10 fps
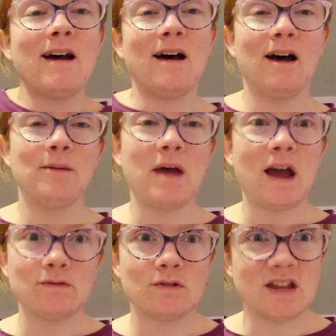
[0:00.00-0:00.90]

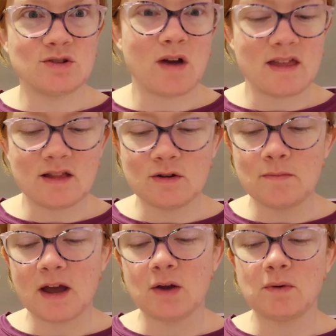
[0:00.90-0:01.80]
After they try that little
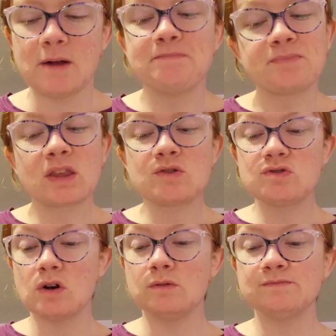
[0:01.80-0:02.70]
bite, right?
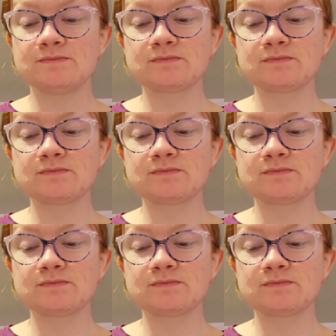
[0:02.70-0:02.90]
So,